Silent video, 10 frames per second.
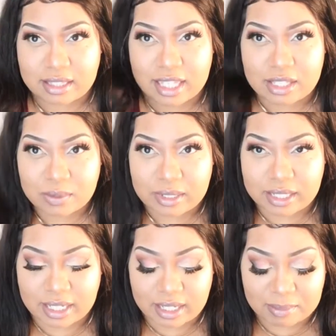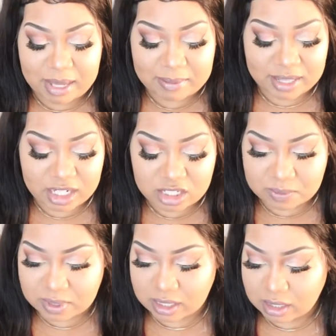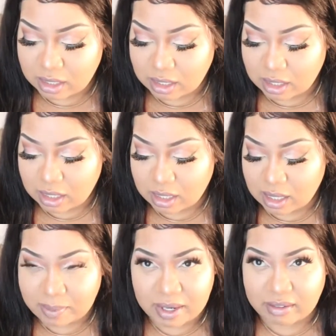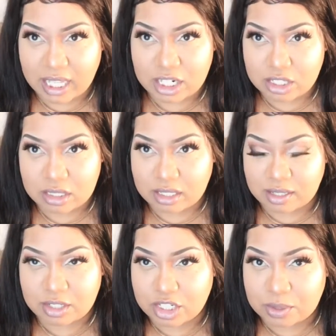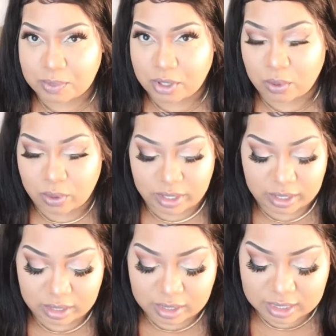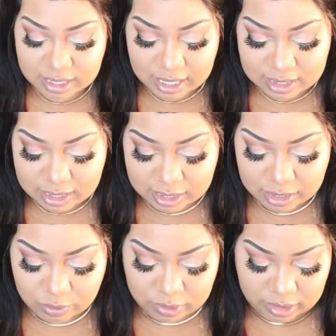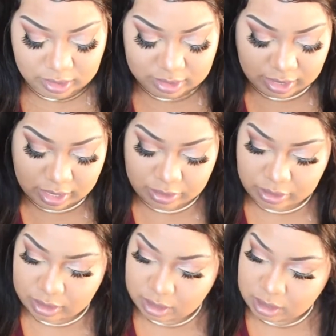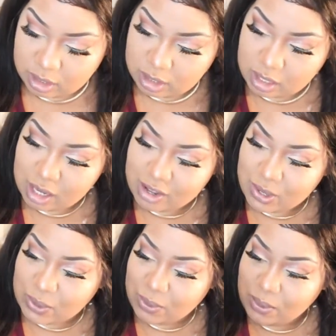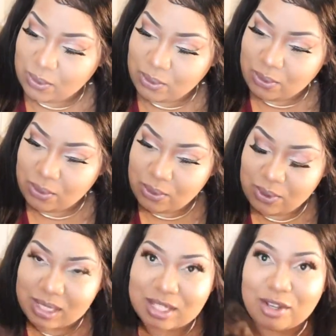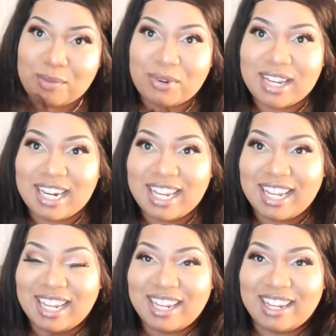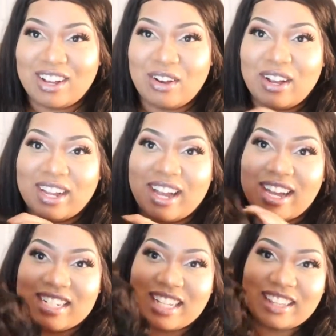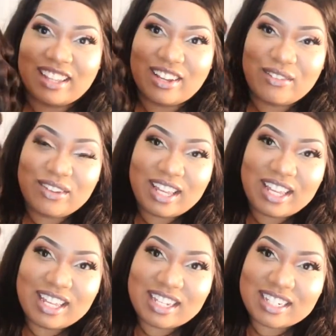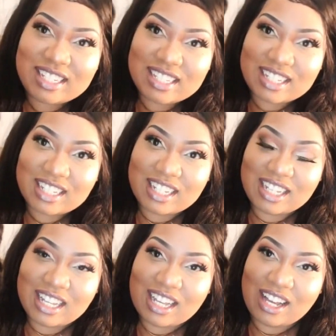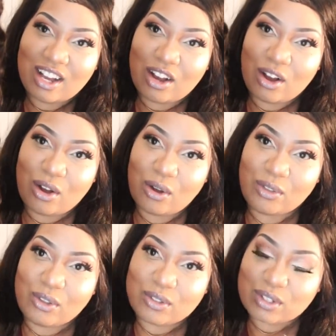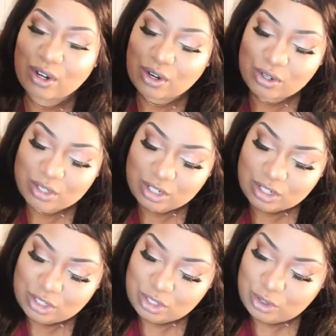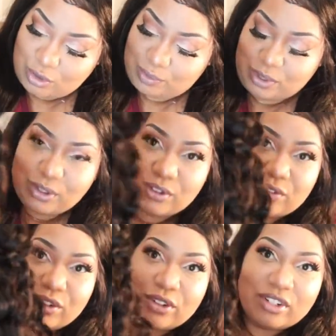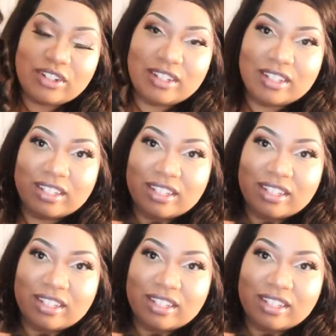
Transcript: This one did. Maybe they just put a pair of lashes in just per order, because like I said, I did order these together. Ooh, so pretty. Oh my gosh, I love it. Oh, those curls are so beautiful.